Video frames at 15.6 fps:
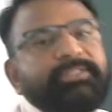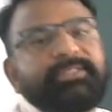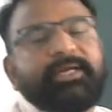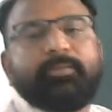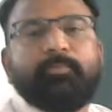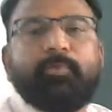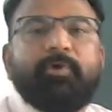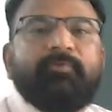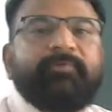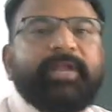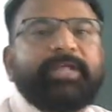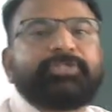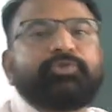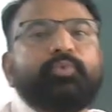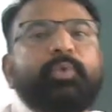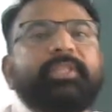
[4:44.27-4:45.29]
are the mole
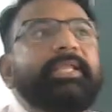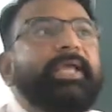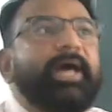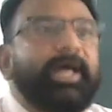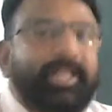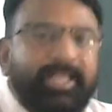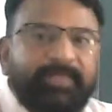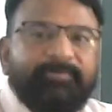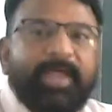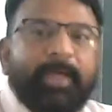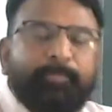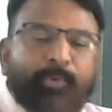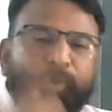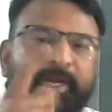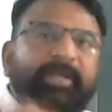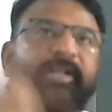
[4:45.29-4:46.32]
fraction when they are
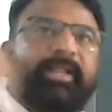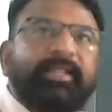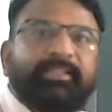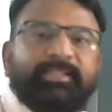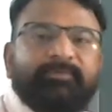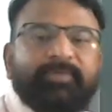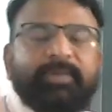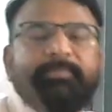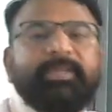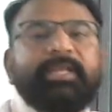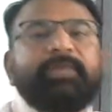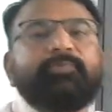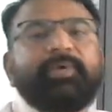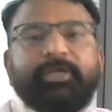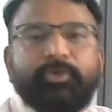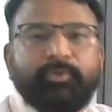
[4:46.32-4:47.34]
evaporated and they will be
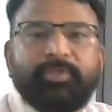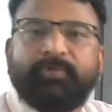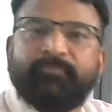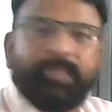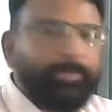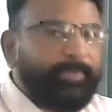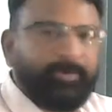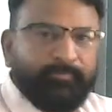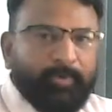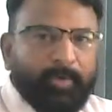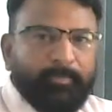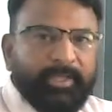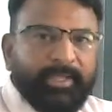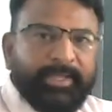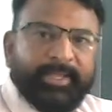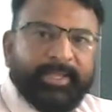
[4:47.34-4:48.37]
moved into the vapor form.
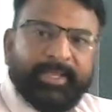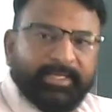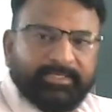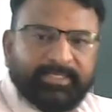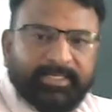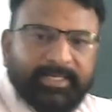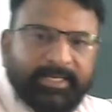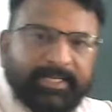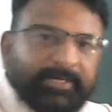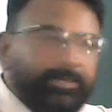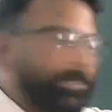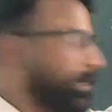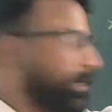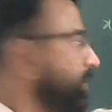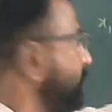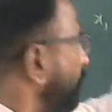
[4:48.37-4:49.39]
Is it
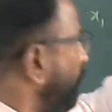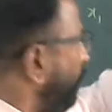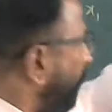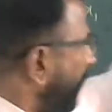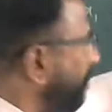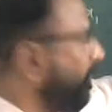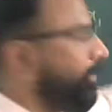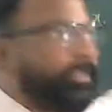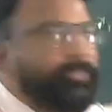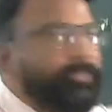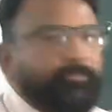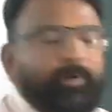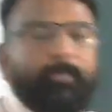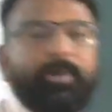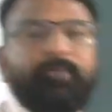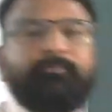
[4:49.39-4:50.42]
clear? So what will be the
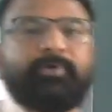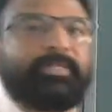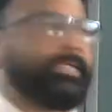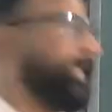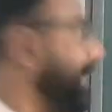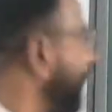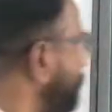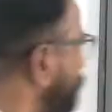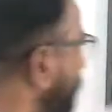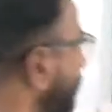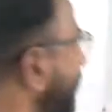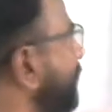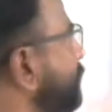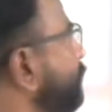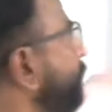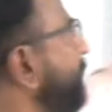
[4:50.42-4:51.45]
formula for that? x1 and
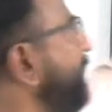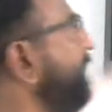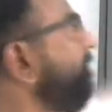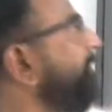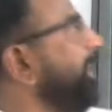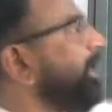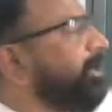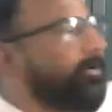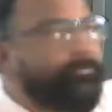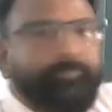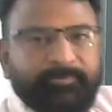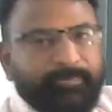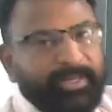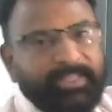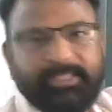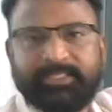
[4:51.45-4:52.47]
x2 we can find out
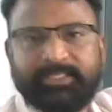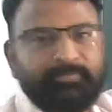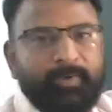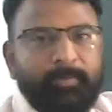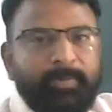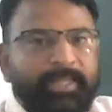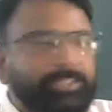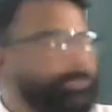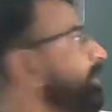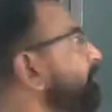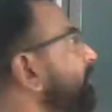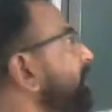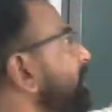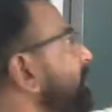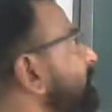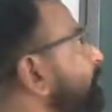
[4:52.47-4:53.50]
by these formulas.
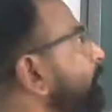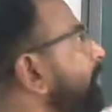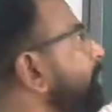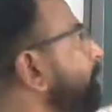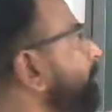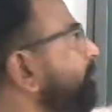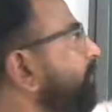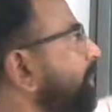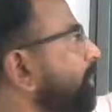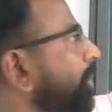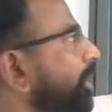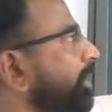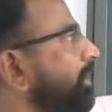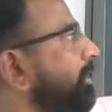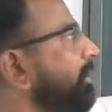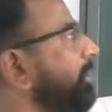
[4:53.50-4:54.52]
P1 is equal to P1
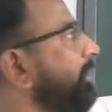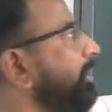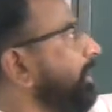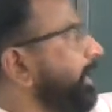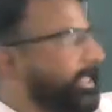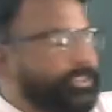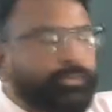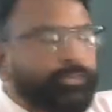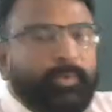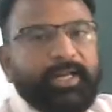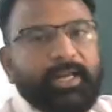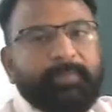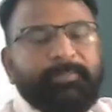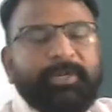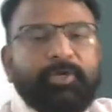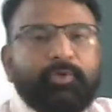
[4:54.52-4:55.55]
naught x1
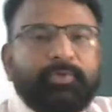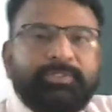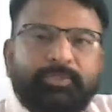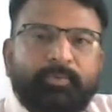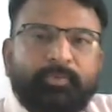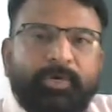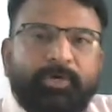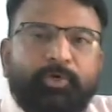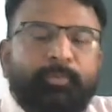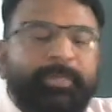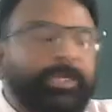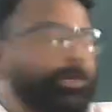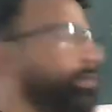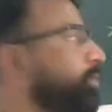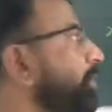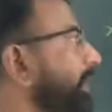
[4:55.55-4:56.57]
and P2 is equal to
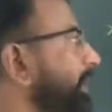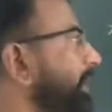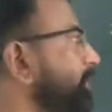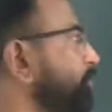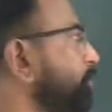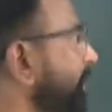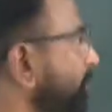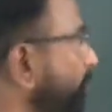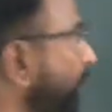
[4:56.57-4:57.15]
P2 naught x2. But